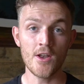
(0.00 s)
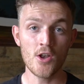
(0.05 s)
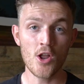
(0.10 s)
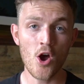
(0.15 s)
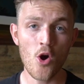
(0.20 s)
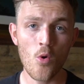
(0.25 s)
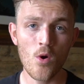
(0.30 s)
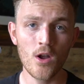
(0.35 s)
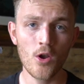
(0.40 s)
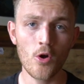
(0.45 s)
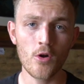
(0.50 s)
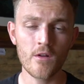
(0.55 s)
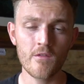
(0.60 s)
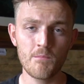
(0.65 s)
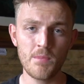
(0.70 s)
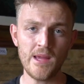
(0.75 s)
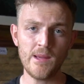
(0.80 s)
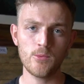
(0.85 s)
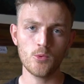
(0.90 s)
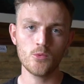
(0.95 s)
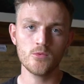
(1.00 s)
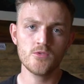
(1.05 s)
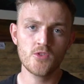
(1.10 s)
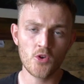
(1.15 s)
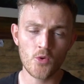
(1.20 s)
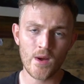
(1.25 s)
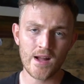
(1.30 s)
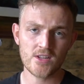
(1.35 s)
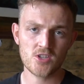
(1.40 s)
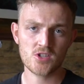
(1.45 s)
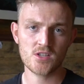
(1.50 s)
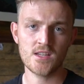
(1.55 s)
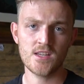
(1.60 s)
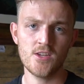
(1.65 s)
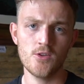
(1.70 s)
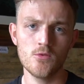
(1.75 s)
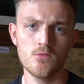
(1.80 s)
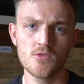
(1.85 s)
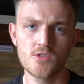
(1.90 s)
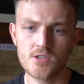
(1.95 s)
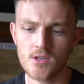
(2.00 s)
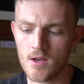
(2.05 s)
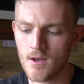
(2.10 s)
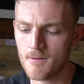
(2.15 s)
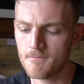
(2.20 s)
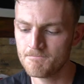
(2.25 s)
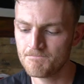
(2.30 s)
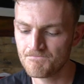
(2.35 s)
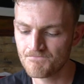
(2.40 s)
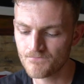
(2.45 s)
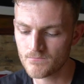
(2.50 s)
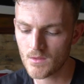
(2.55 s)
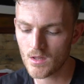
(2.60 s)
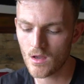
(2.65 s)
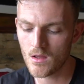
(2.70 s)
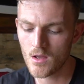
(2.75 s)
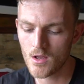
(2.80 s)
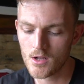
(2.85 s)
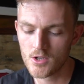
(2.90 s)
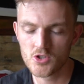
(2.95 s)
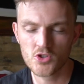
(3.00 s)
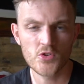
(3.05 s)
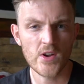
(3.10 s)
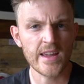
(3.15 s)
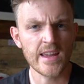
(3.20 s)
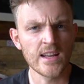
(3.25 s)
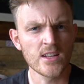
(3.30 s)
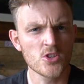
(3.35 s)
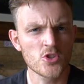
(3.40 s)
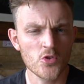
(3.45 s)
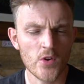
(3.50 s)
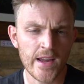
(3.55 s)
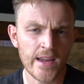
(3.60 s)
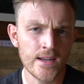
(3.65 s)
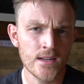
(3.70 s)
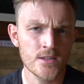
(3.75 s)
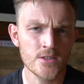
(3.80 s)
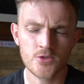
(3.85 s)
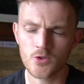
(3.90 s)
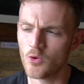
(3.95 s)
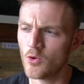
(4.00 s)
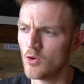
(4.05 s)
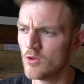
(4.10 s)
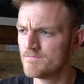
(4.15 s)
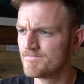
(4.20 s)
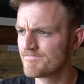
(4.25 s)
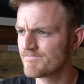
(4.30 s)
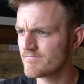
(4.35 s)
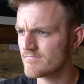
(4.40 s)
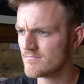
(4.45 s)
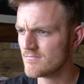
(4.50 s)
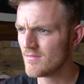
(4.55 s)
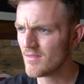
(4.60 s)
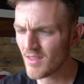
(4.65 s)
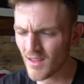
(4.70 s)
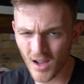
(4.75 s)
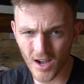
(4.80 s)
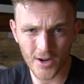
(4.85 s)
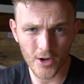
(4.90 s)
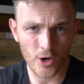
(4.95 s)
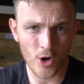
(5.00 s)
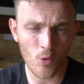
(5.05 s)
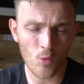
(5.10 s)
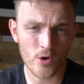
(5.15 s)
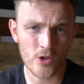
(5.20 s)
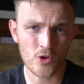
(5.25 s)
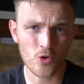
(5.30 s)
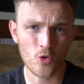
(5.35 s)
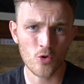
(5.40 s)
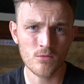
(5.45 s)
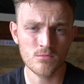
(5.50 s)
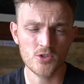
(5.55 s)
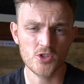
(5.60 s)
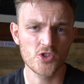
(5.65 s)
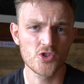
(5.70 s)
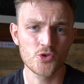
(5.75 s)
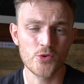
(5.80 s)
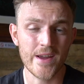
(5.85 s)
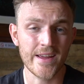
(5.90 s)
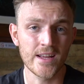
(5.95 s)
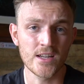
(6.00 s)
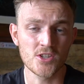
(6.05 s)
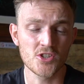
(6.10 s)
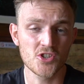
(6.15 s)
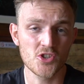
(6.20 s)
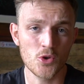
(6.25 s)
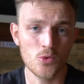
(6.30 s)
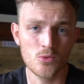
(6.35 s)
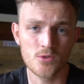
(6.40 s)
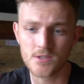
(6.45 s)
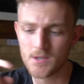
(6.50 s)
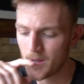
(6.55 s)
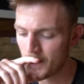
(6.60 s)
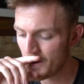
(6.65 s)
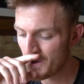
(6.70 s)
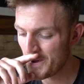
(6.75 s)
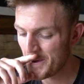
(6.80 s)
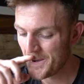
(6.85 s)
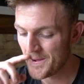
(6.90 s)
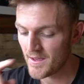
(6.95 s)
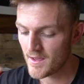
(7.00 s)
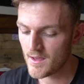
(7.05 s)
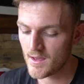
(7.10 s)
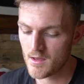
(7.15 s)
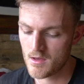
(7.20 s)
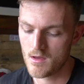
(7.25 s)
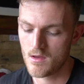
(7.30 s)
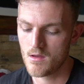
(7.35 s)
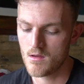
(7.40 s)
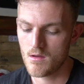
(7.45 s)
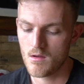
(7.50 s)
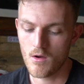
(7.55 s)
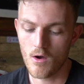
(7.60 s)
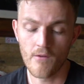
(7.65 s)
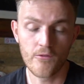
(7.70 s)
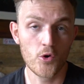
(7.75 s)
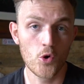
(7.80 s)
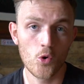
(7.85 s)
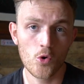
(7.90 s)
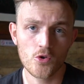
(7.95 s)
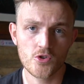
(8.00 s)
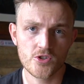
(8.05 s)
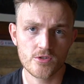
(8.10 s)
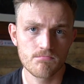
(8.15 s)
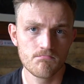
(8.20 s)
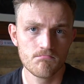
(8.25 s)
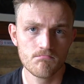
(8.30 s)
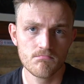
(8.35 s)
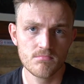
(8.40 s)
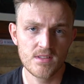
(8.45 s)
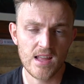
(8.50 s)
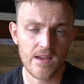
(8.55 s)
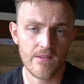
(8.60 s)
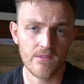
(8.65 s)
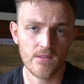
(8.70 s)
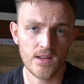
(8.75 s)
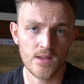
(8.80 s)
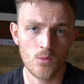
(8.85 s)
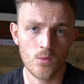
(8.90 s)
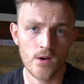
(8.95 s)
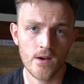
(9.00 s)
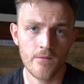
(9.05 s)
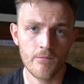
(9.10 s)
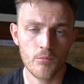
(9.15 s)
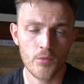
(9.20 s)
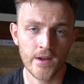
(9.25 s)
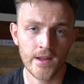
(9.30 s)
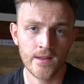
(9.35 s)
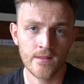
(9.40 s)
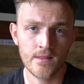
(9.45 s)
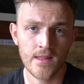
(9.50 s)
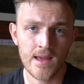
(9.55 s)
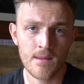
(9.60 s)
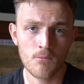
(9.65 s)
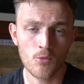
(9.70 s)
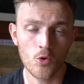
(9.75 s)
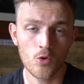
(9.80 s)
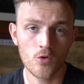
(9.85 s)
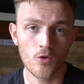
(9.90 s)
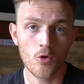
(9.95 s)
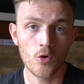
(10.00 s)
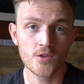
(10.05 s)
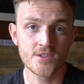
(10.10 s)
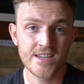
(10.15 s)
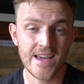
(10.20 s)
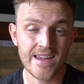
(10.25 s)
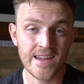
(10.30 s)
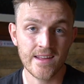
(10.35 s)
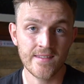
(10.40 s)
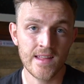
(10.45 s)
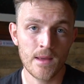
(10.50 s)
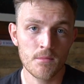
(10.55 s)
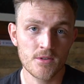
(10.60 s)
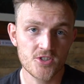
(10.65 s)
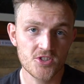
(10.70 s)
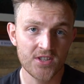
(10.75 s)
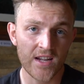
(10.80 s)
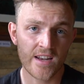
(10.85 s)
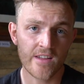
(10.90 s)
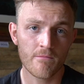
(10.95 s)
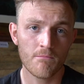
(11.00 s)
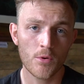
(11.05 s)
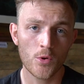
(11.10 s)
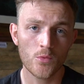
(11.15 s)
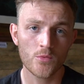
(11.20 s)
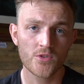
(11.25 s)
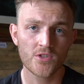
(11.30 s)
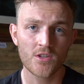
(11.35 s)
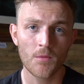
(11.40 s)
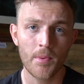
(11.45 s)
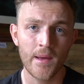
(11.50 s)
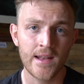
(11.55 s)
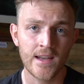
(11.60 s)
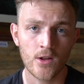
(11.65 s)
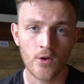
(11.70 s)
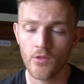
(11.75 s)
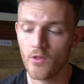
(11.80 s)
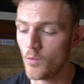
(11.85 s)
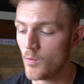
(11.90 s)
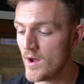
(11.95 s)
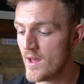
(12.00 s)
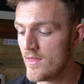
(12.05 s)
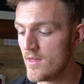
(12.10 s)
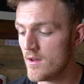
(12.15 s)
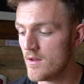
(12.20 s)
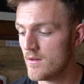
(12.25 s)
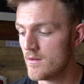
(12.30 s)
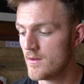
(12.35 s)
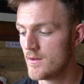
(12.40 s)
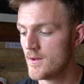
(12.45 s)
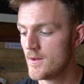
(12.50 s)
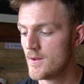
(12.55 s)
know a lot of people do actually use trekking trainers, or I don't know what you call them, just trekking shoes. Of course, definitely worth bringing them or taking them instead of boots, depending on the weather